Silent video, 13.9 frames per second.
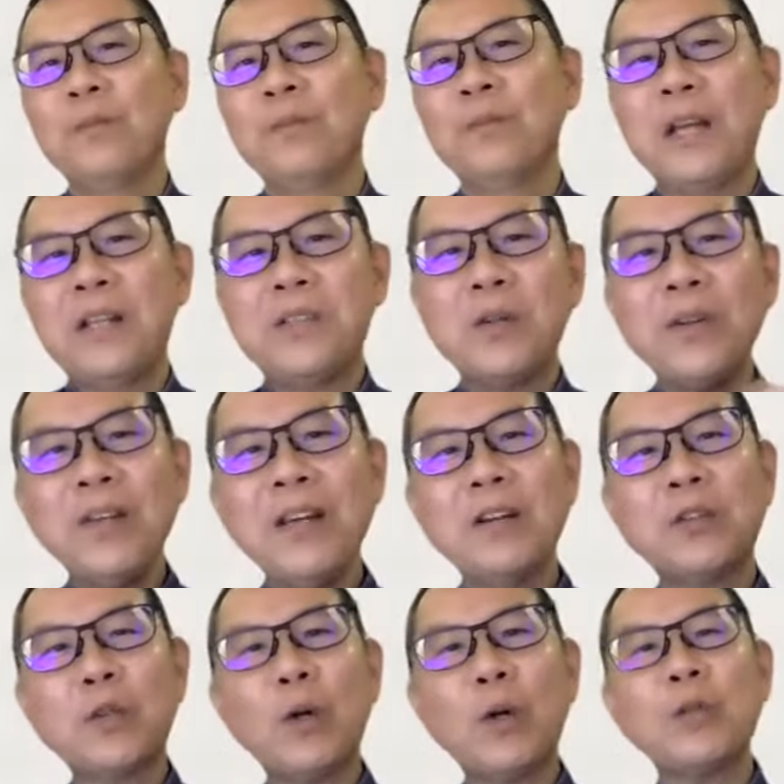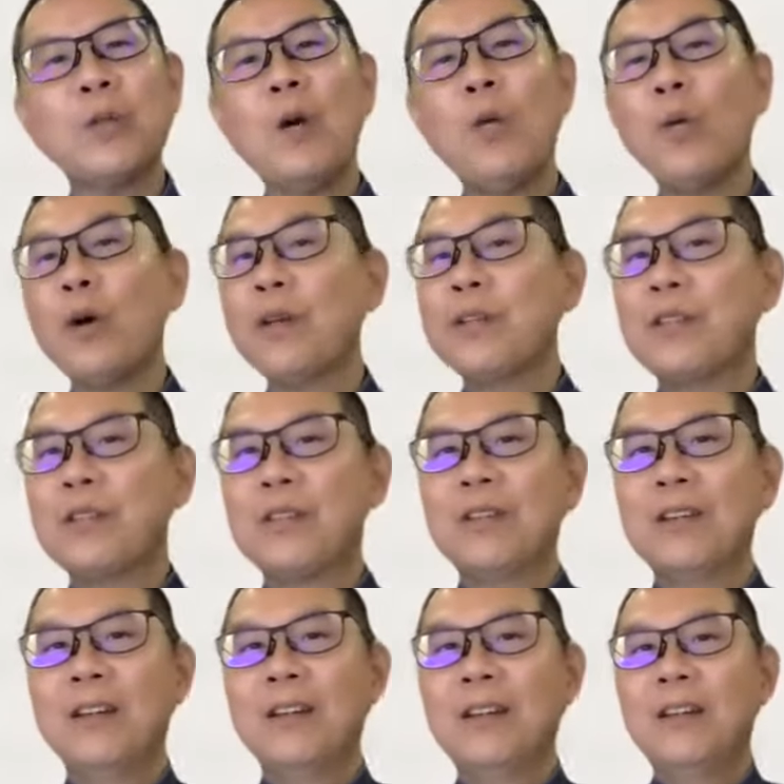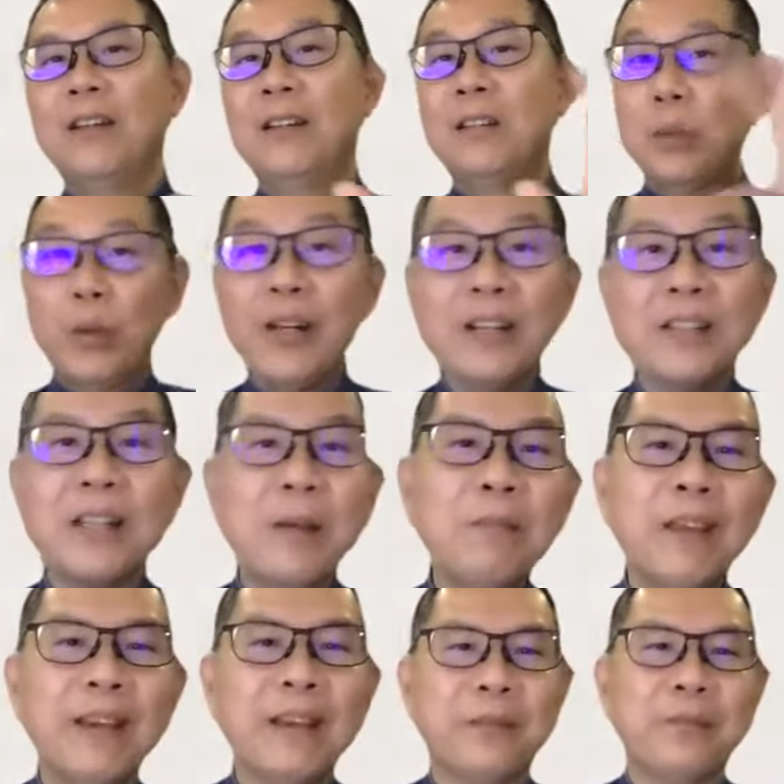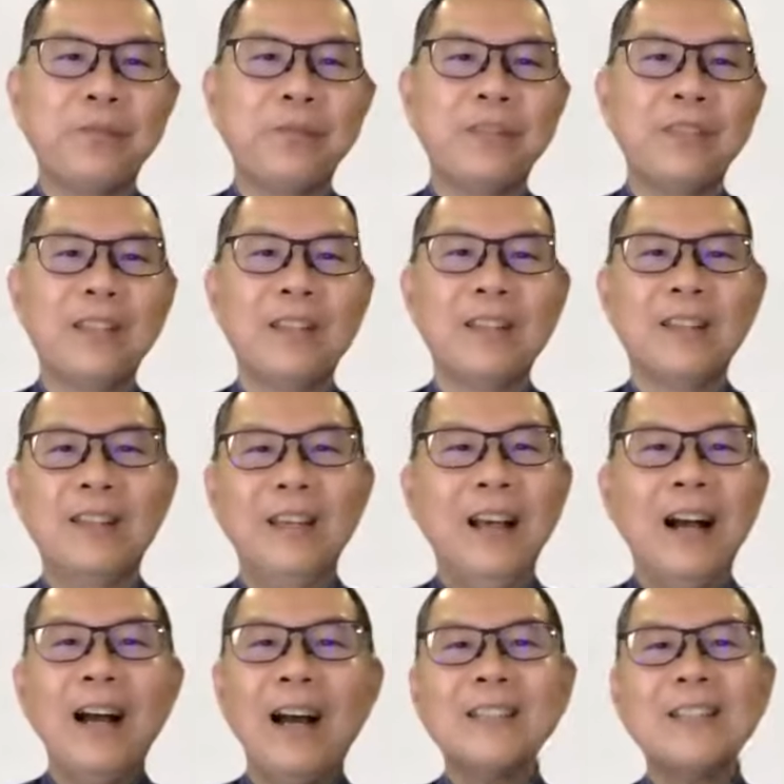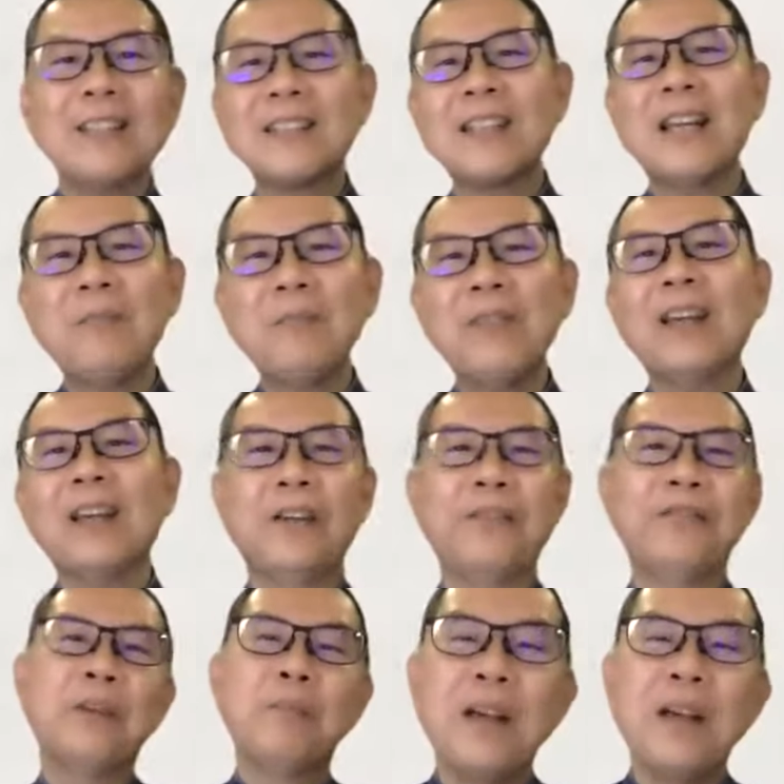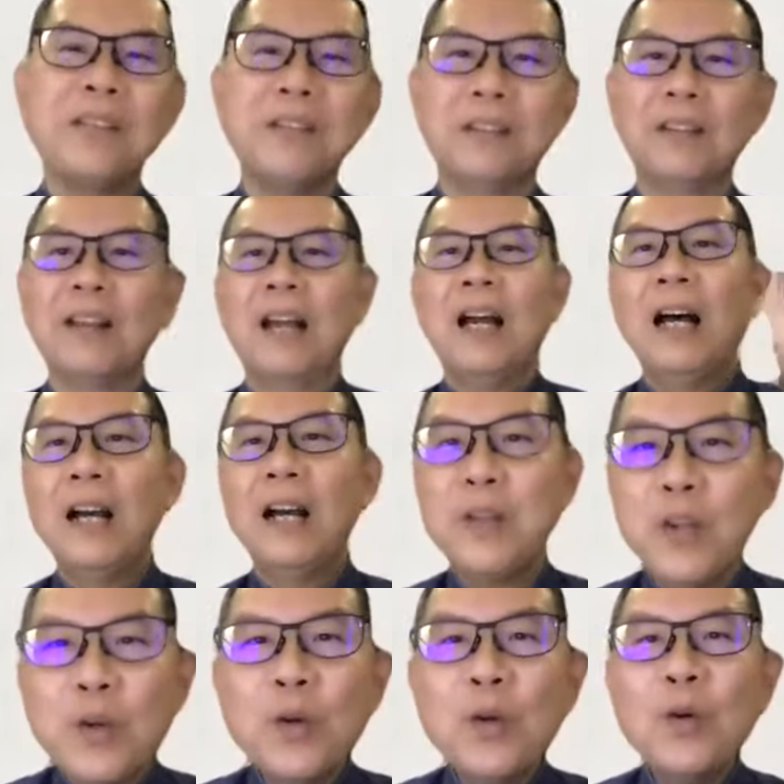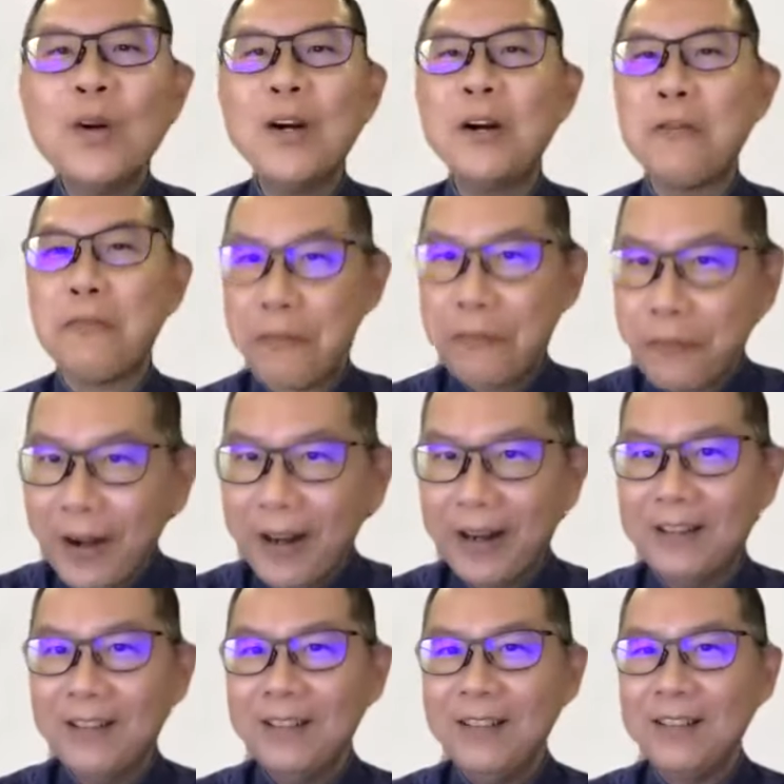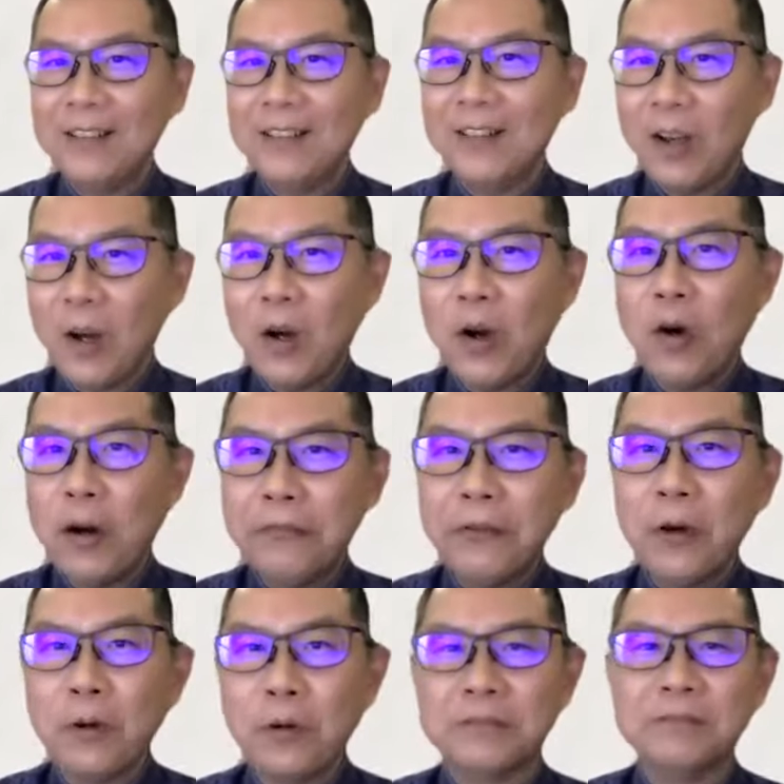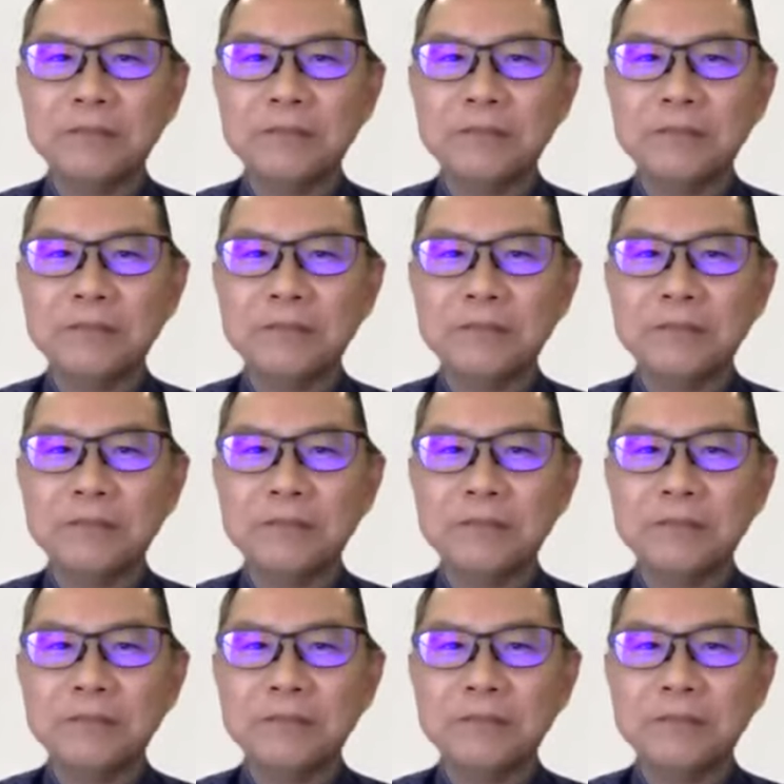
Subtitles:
And so here, Joshua was doing the same thing. He asked the same thing of the person. "Are you a friend or a foe?"